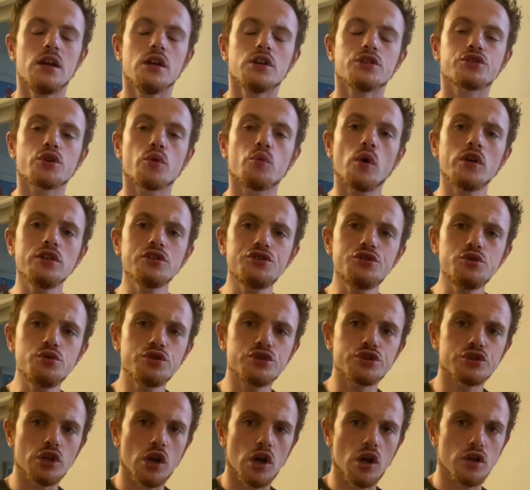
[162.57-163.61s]
So once you
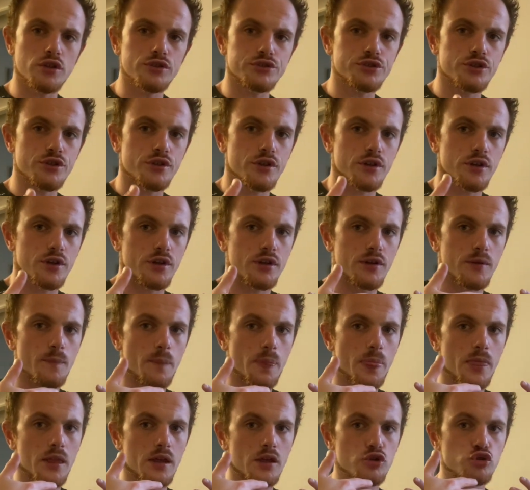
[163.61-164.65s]
start to
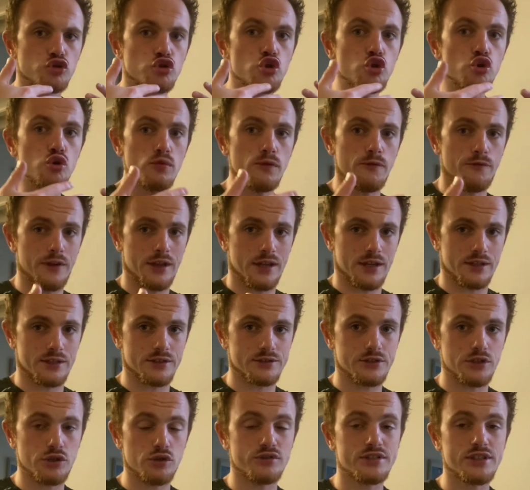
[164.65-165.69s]
do
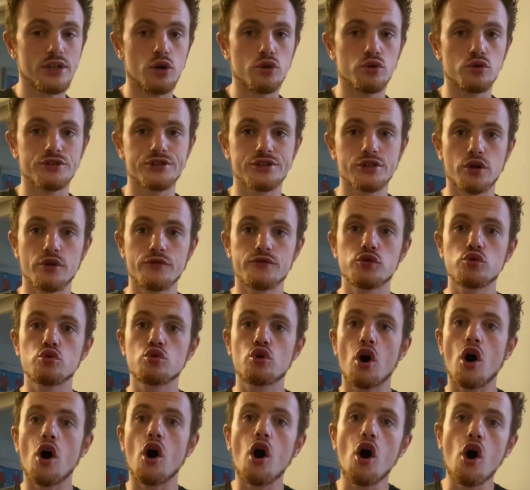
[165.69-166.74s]
things that you tell yourself you
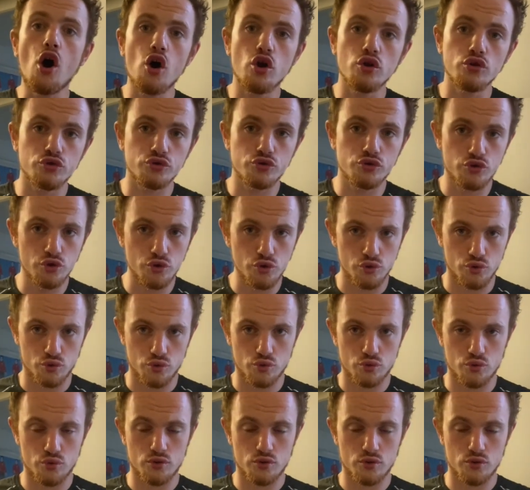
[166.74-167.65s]
can't do,